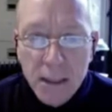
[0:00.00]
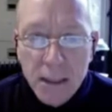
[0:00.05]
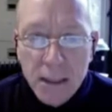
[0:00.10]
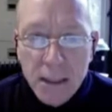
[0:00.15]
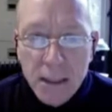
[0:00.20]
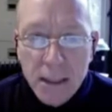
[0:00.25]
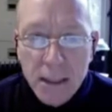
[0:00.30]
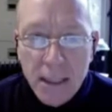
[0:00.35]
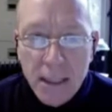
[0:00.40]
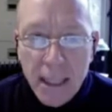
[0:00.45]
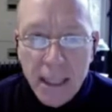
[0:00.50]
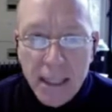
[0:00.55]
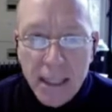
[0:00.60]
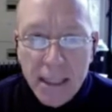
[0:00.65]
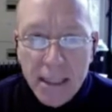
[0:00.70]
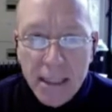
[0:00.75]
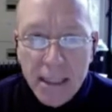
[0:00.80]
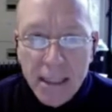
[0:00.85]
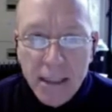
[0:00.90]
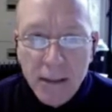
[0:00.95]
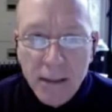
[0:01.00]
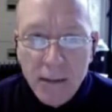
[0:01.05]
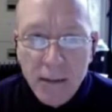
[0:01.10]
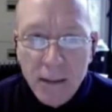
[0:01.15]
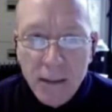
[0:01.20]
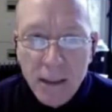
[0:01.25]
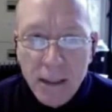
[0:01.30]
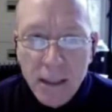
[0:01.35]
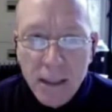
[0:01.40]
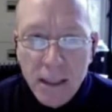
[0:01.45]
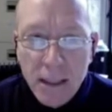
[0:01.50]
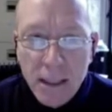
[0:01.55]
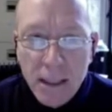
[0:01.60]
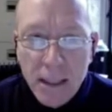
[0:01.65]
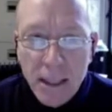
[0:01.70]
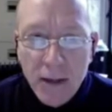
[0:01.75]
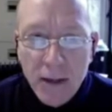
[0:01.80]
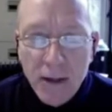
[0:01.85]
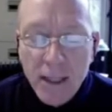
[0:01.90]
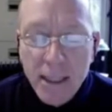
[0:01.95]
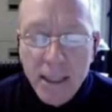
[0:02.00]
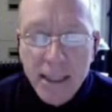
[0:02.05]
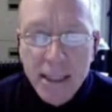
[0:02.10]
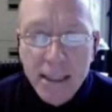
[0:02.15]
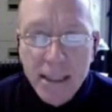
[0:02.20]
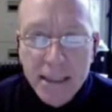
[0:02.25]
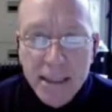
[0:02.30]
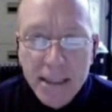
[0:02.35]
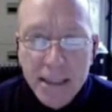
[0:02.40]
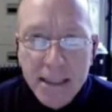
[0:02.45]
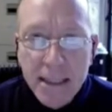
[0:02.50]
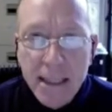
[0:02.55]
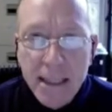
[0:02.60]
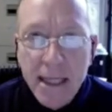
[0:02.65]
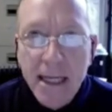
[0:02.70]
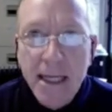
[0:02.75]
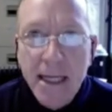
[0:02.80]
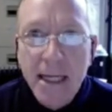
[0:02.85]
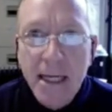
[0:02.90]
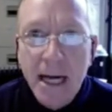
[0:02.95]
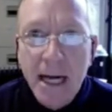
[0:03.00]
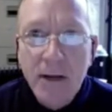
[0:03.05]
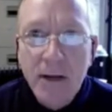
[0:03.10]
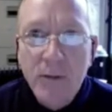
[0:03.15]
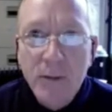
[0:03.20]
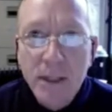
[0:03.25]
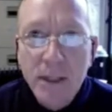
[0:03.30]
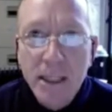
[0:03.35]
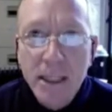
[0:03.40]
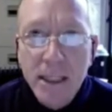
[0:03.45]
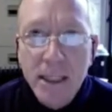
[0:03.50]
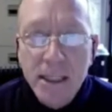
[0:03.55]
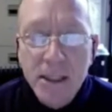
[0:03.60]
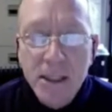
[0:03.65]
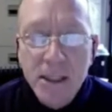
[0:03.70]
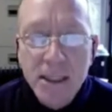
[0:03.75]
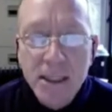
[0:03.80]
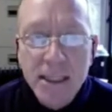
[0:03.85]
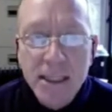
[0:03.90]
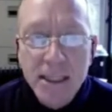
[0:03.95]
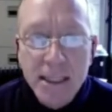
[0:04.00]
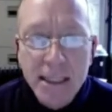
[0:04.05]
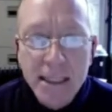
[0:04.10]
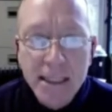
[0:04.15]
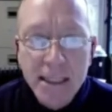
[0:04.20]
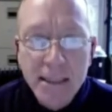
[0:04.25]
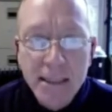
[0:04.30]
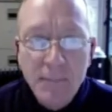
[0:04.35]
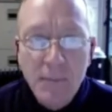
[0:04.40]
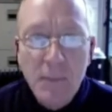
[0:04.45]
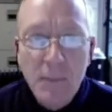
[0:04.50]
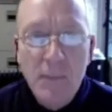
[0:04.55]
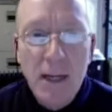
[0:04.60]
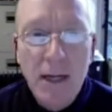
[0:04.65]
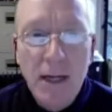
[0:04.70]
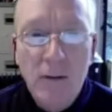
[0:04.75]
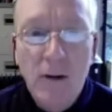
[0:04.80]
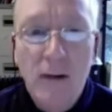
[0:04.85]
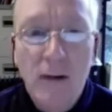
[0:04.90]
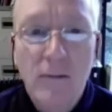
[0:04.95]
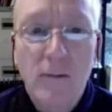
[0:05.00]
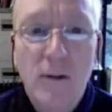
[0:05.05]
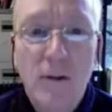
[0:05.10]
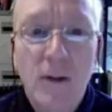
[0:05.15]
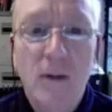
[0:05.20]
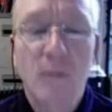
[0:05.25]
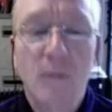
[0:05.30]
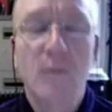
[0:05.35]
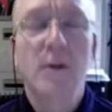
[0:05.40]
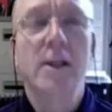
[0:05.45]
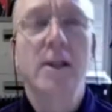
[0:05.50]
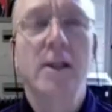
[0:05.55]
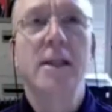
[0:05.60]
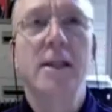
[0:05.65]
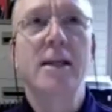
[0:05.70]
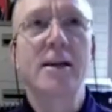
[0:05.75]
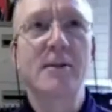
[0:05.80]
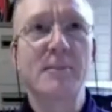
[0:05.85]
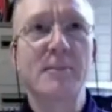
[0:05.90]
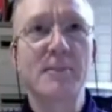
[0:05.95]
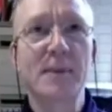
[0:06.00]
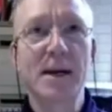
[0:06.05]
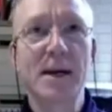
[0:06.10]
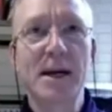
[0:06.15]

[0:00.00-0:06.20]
that there is I don't think that Jesus is in mimetic rivalry with him,